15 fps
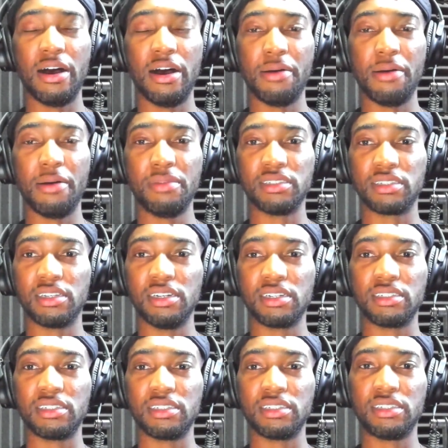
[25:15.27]
it's good
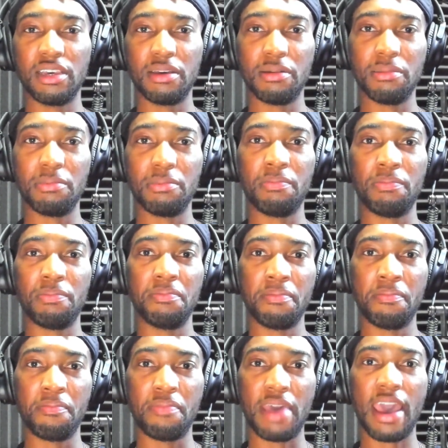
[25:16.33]
to see him
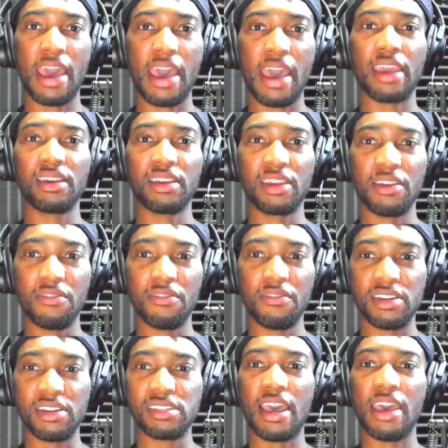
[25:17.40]
back giving
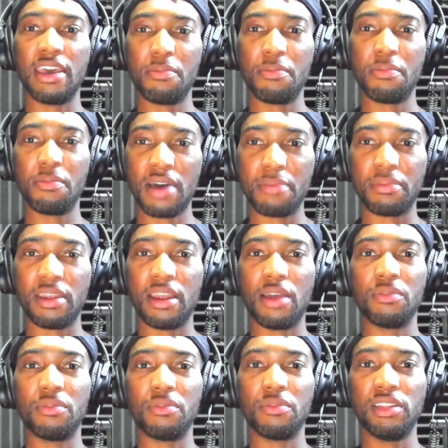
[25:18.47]
us that hip hop that I
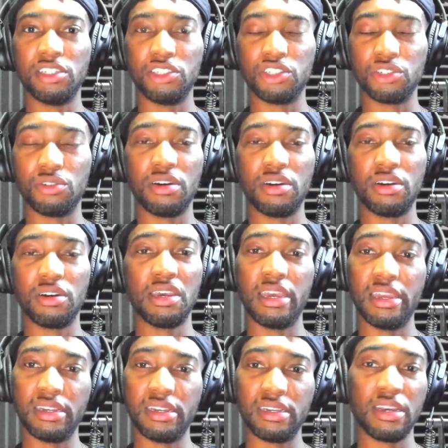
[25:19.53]
really enjoy.
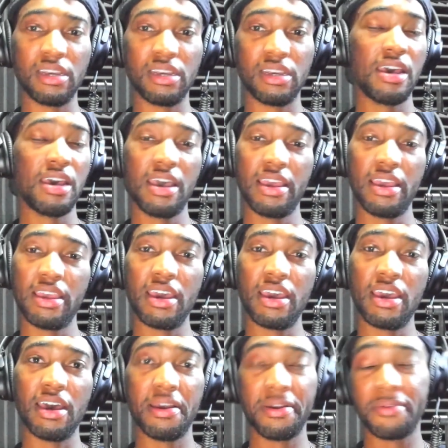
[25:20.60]
And yeah,
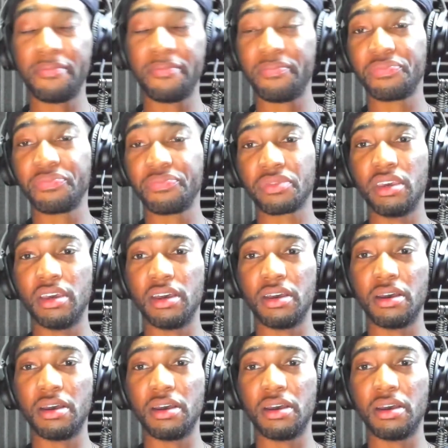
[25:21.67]
yeah, I'm